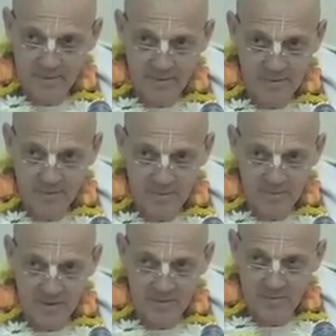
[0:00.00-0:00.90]
can do 1
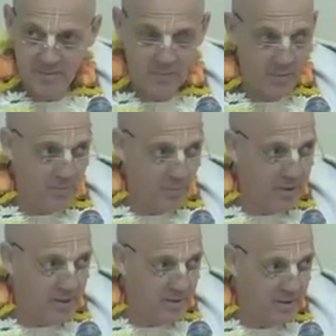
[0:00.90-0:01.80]
month? 1
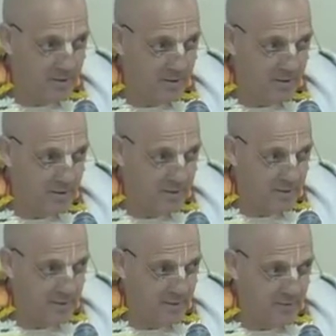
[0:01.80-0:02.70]
week?
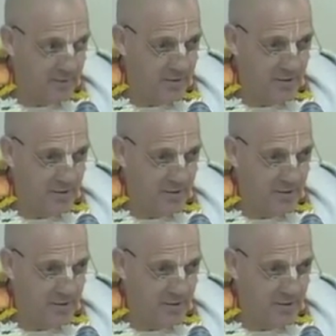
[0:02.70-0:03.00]
You think you